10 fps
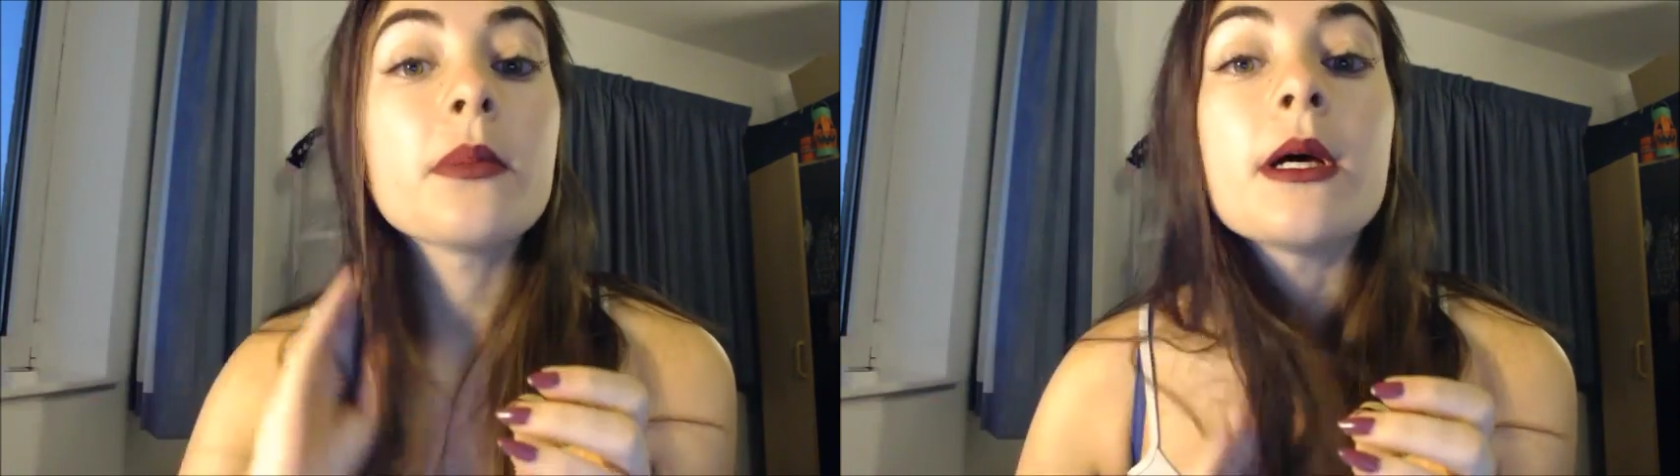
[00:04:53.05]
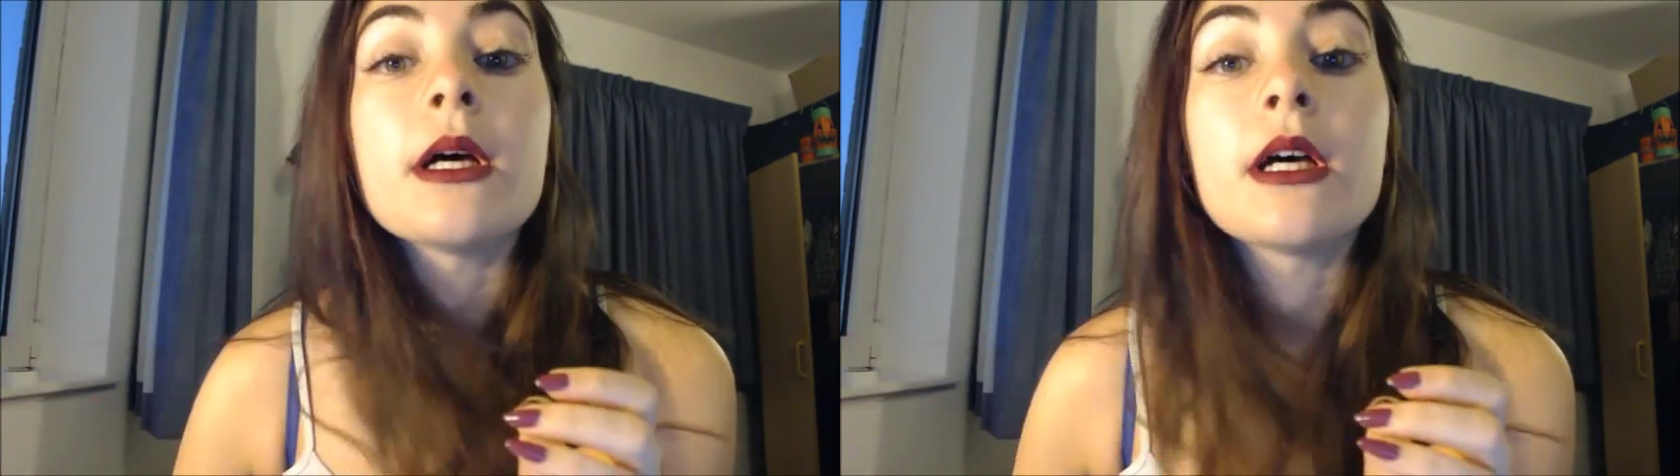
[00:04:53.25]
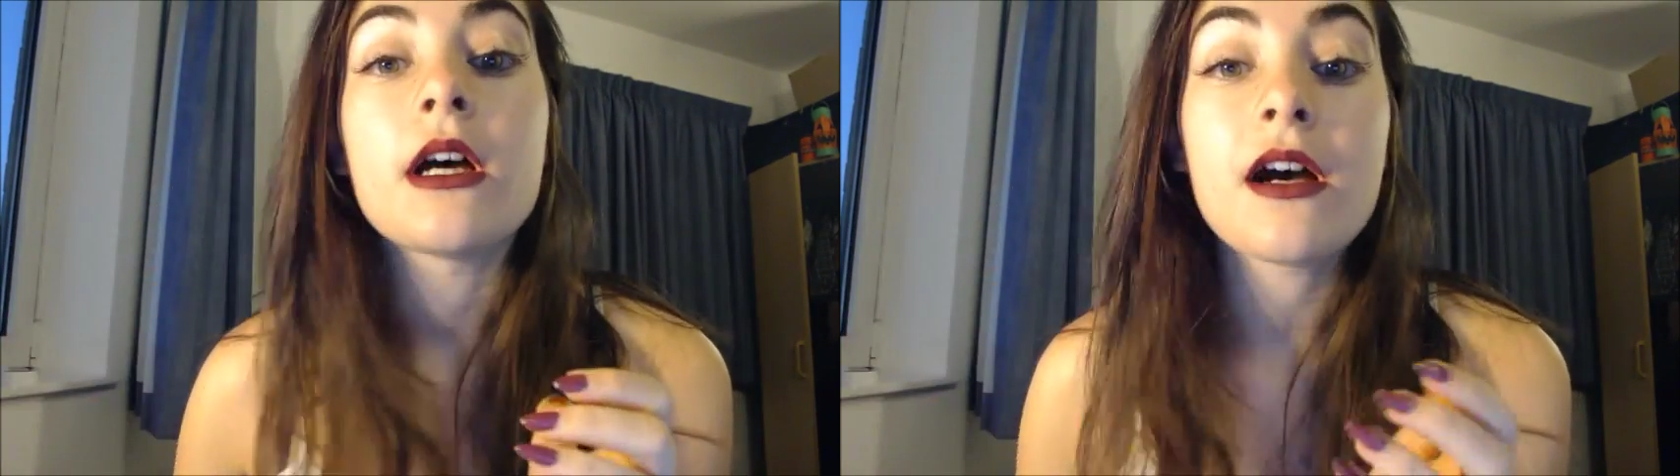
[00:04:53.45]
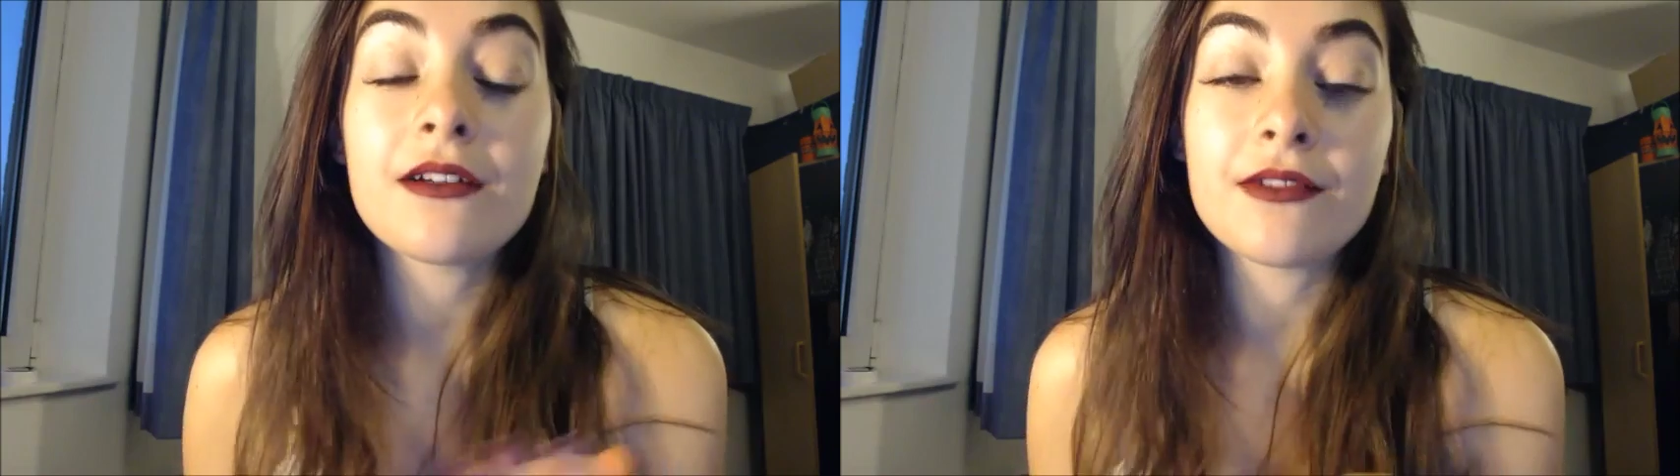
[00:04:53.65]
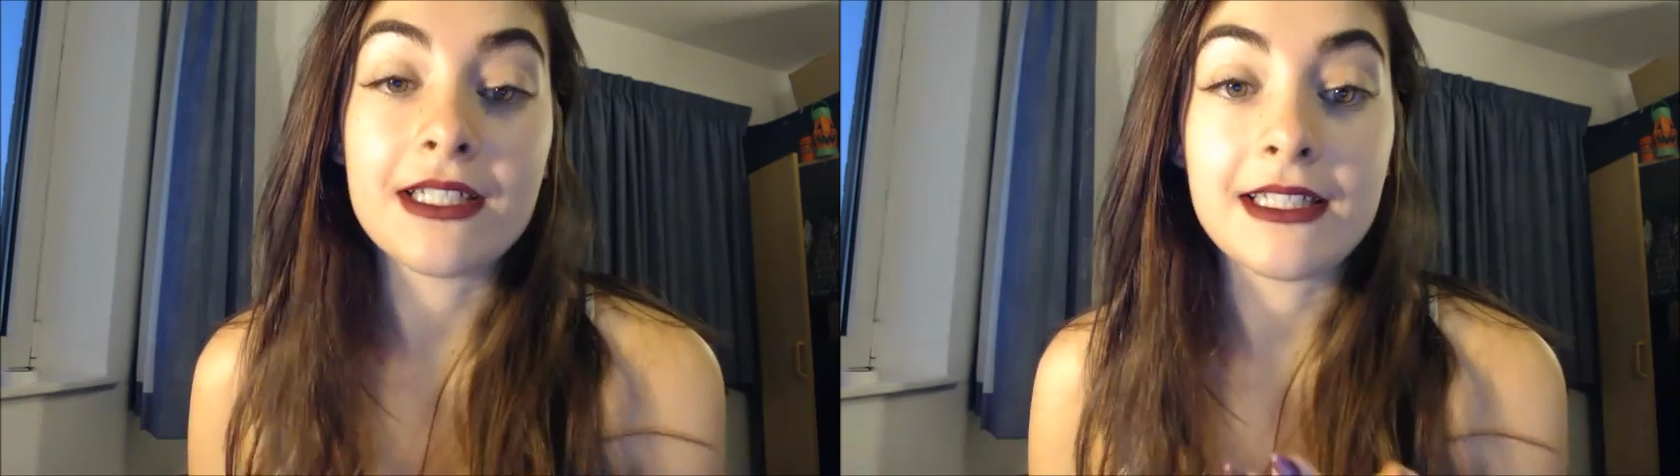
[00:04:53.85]
but
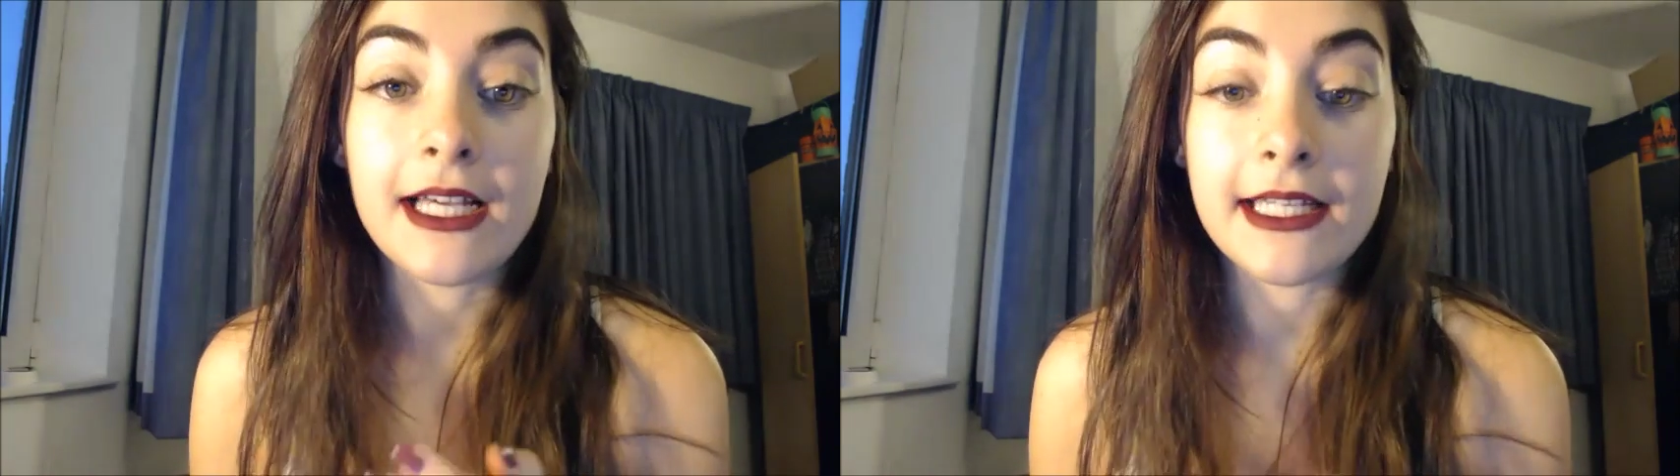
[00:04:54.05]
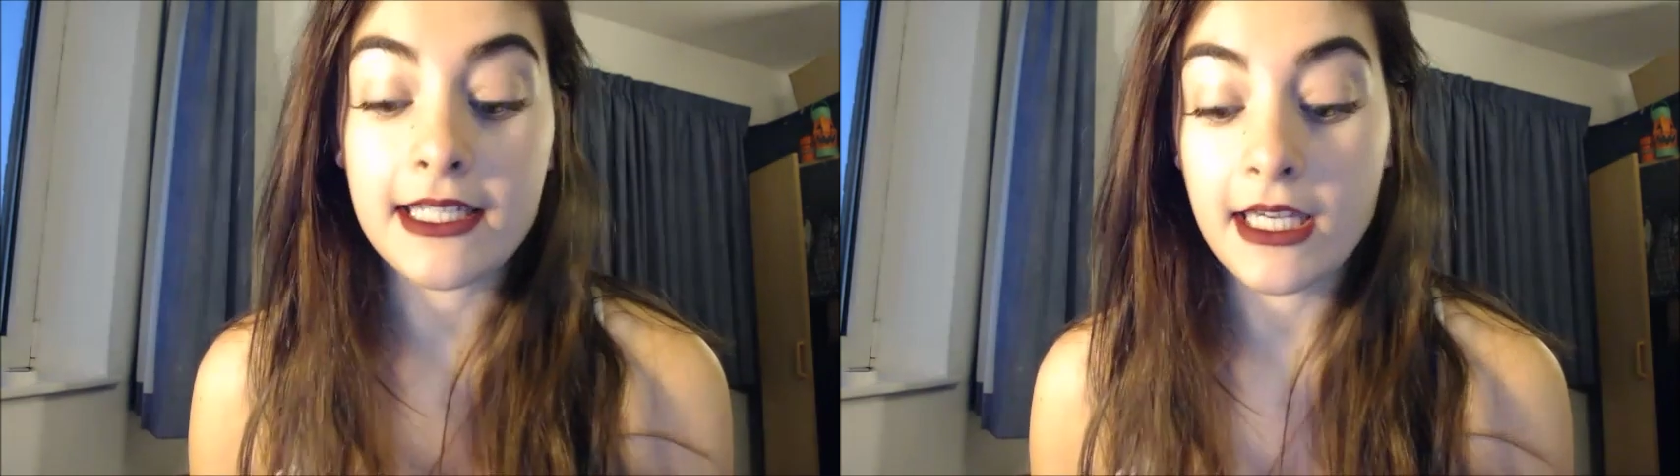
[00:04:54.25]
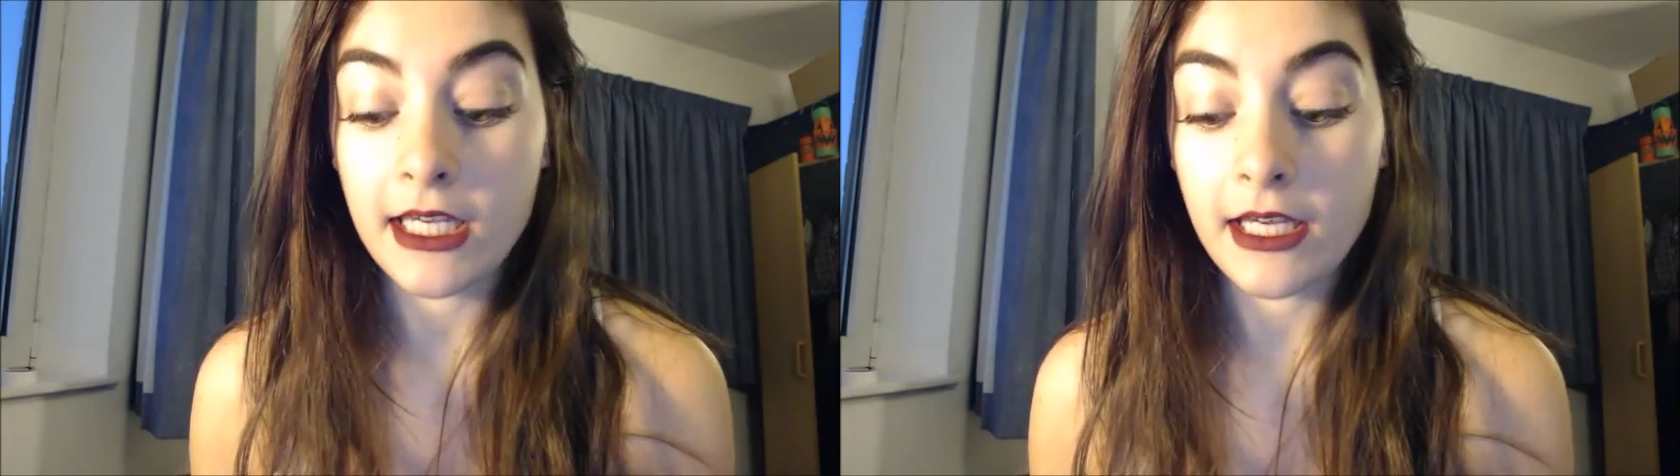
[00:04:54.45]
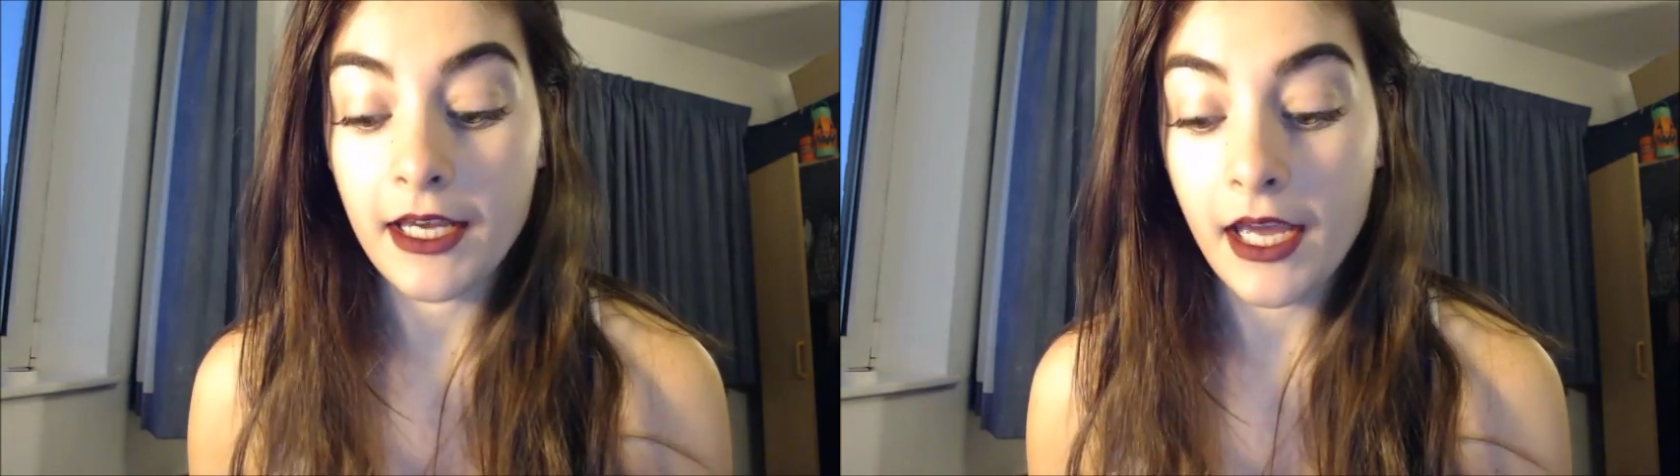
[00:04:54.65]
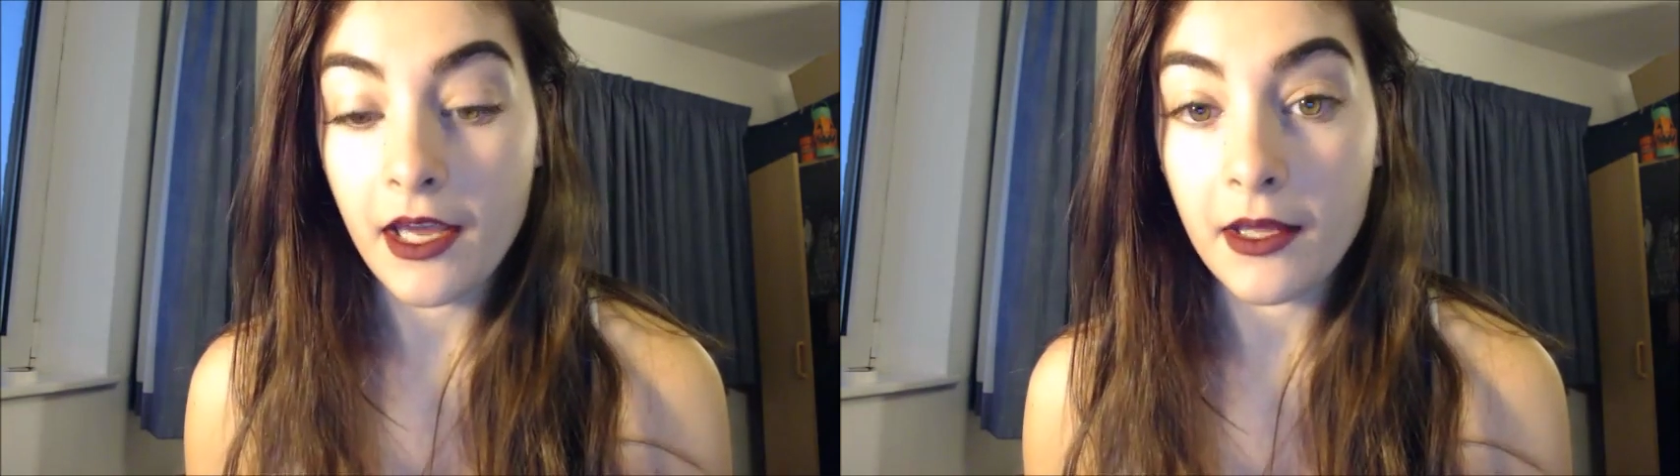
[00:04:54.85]
I really like it.